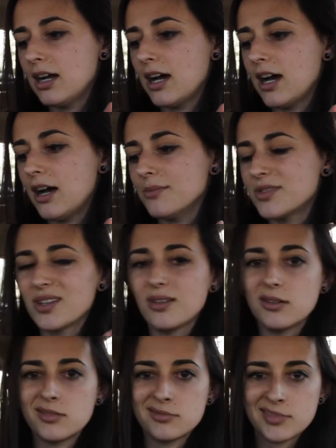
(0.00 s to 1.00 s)

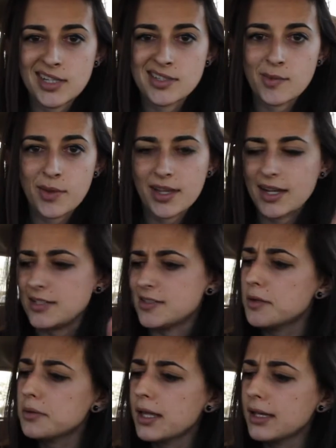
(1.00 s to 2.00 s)
So that's the one thing I
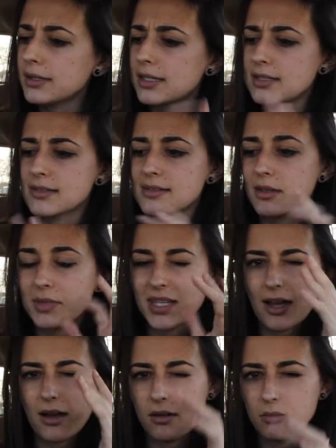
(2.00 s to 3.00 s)
don't like, that it doesn't tell me
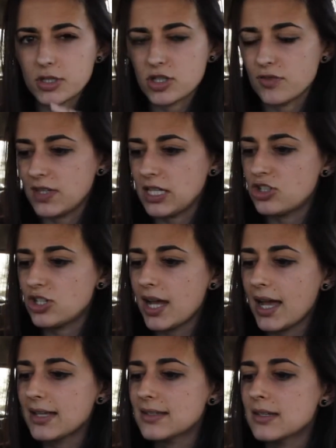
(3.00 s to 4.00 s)
how much of each it
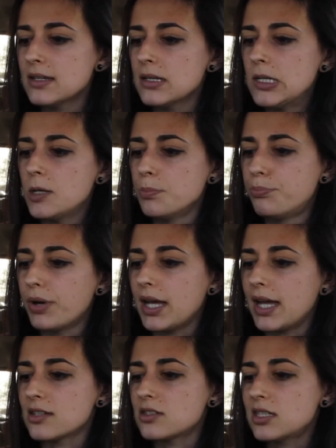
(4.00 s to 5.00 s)
has, but
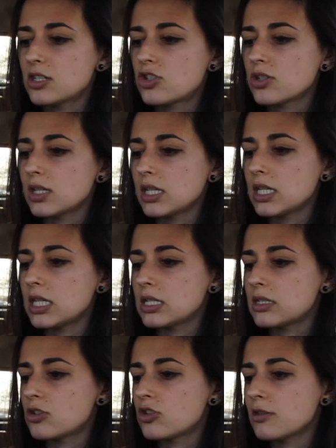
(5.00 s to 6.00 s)
it has
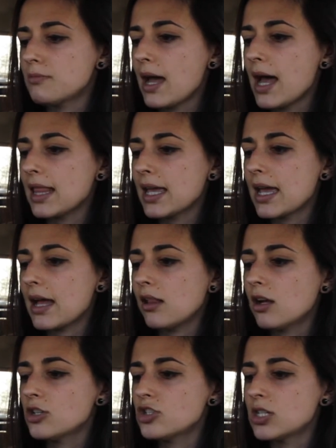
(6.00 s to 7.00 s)
citrulline malate,
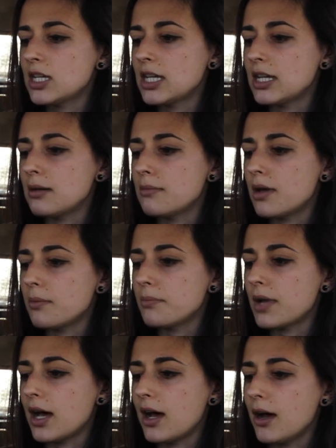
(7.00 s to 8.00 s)

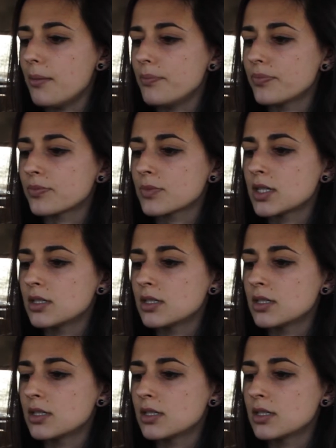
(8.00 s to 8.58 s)
L-arginine,